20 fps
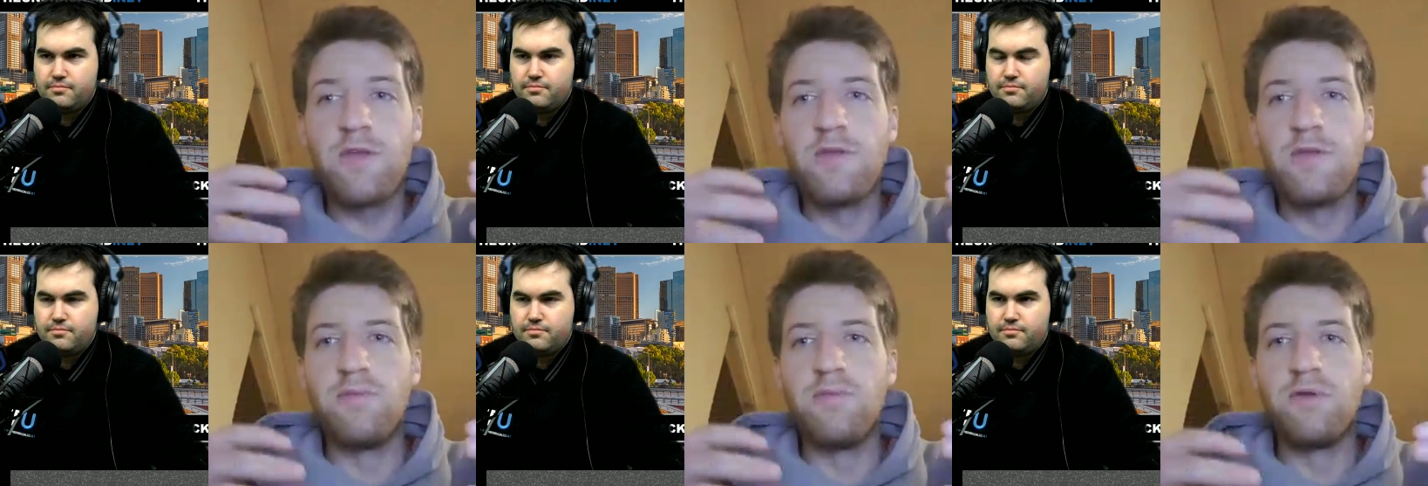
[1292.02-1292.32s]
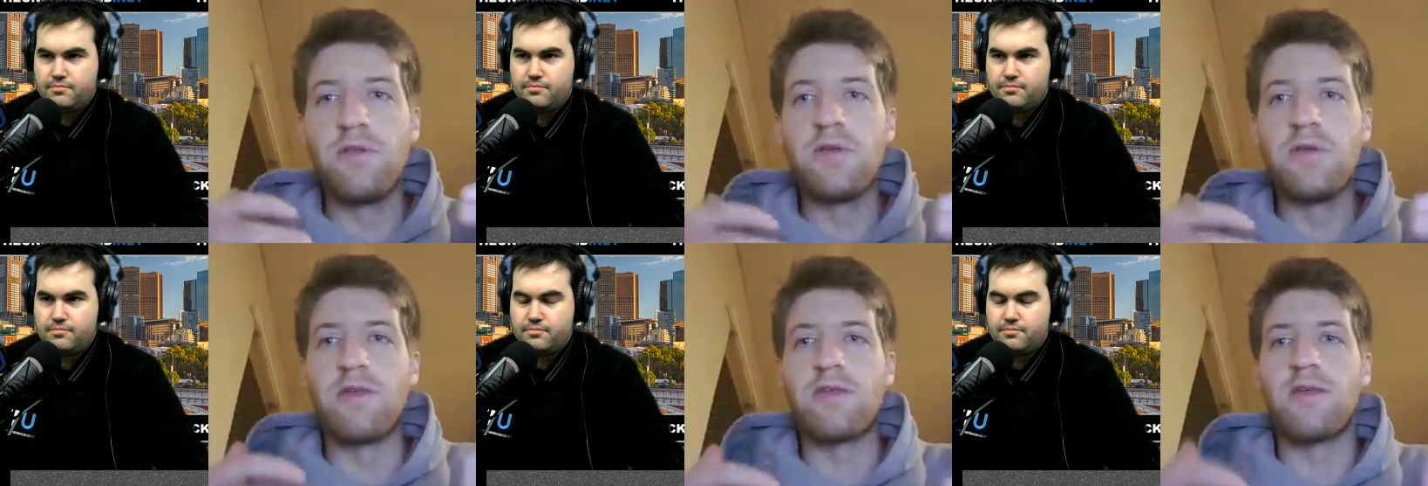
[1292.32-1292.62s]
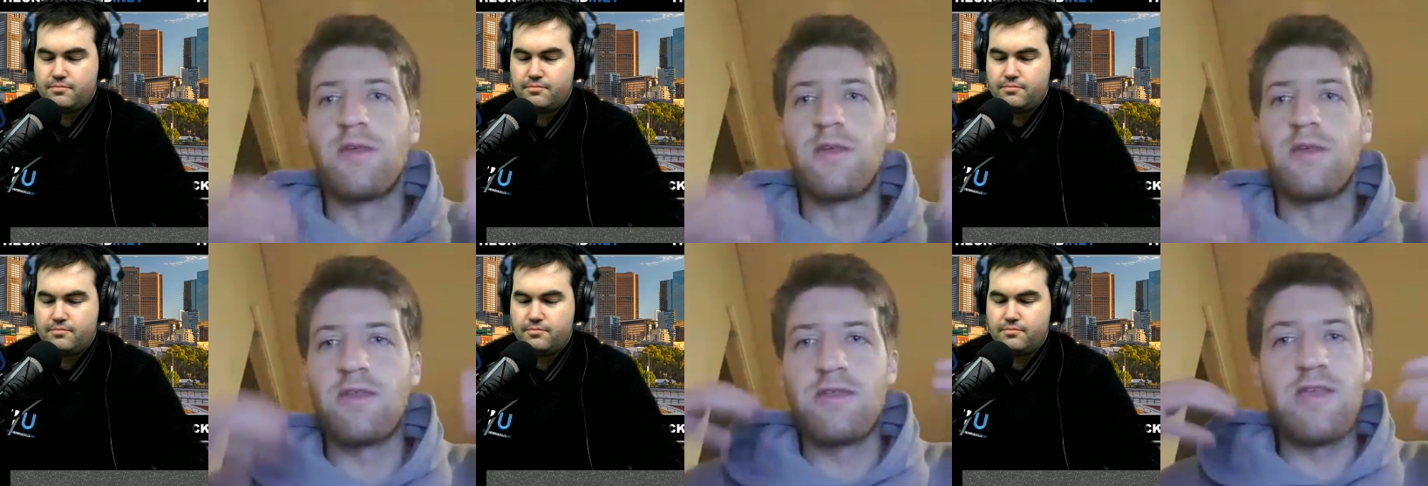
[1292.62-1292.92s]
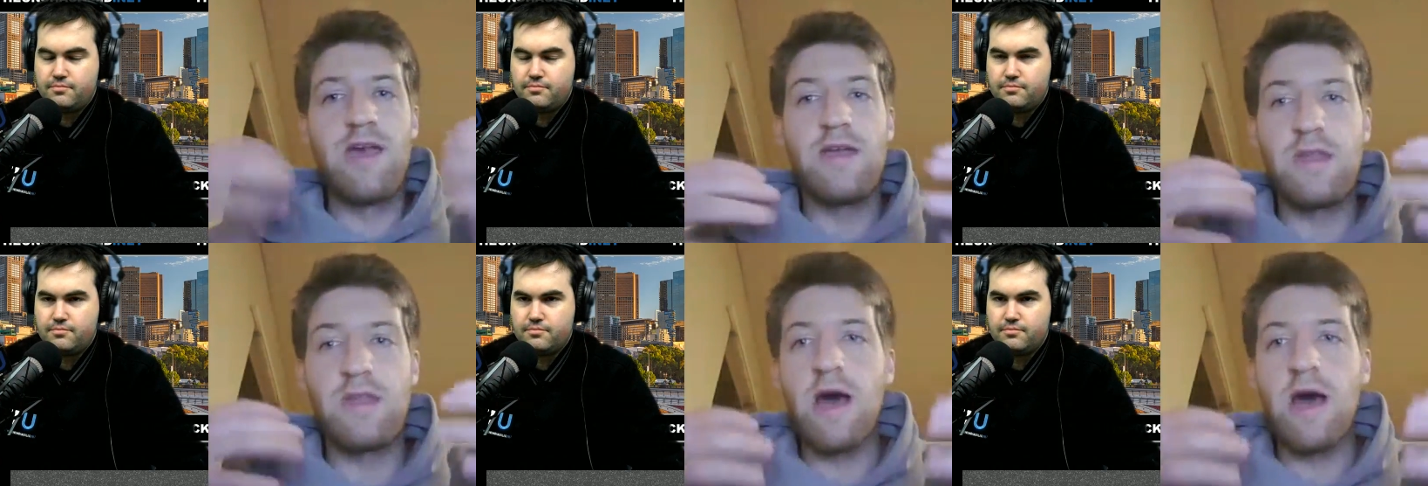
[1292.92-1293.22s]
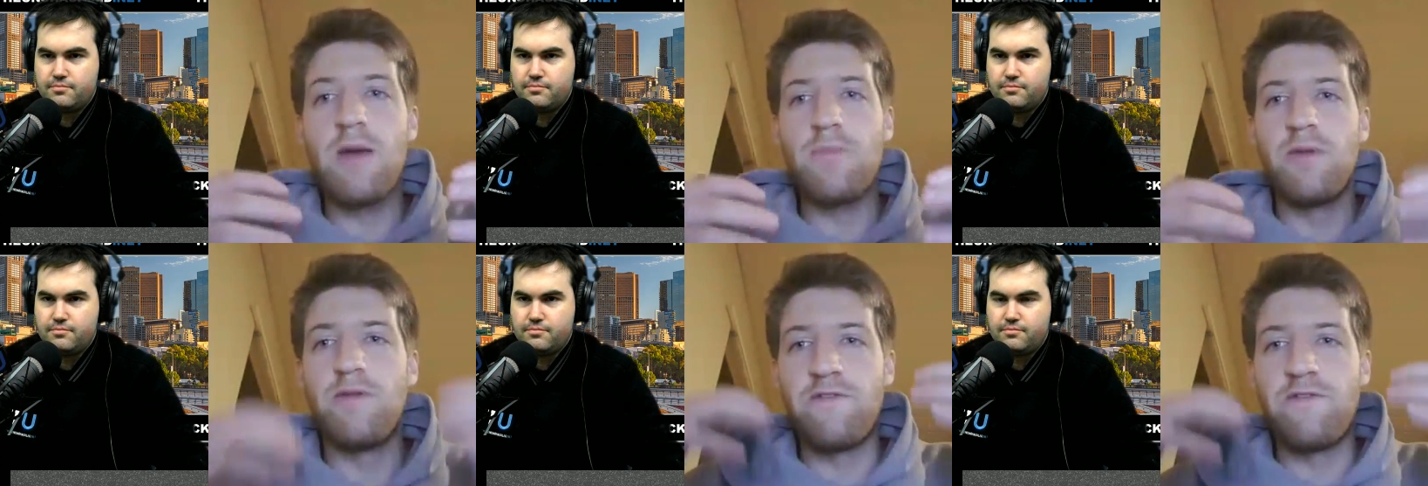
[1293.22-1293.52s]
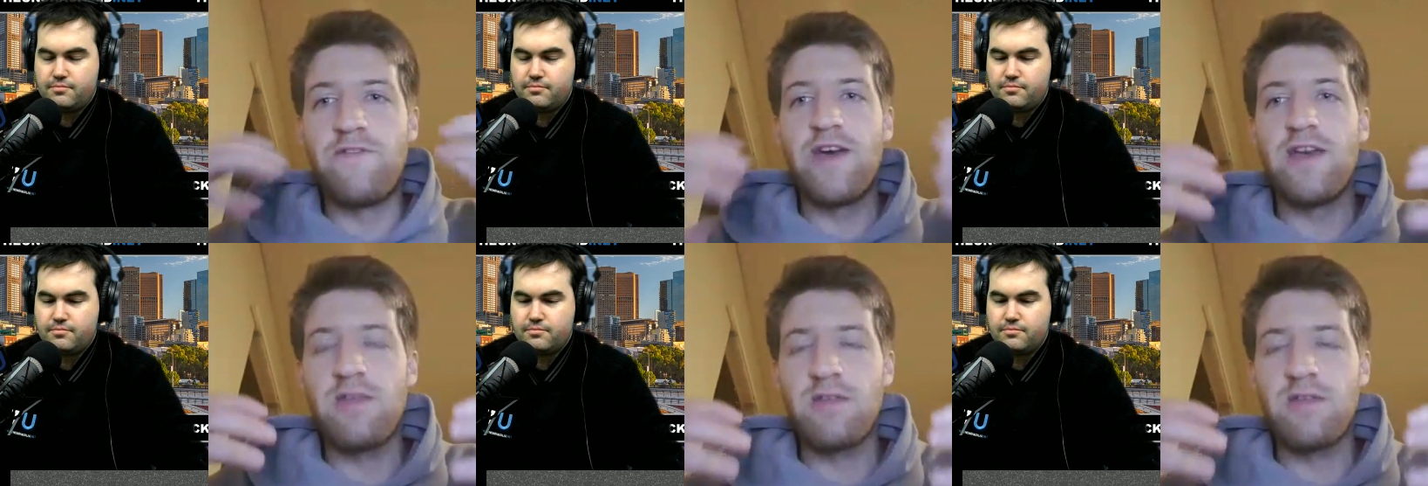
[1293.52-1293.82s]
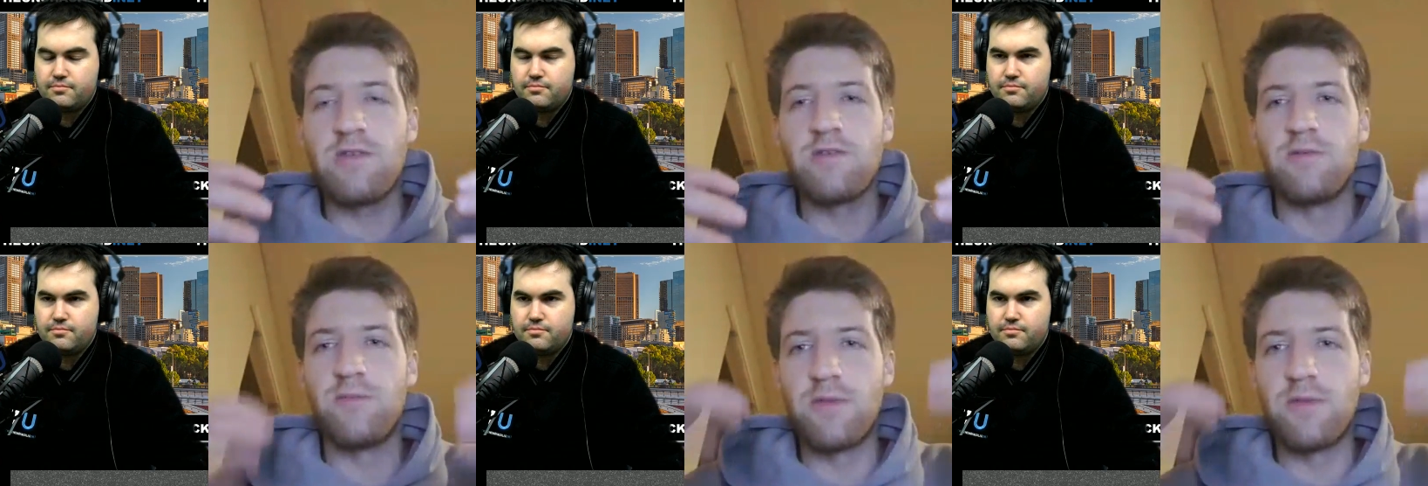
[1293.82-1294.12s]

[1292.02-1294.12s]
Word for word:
Speaker 1: bullies, stand up and face them and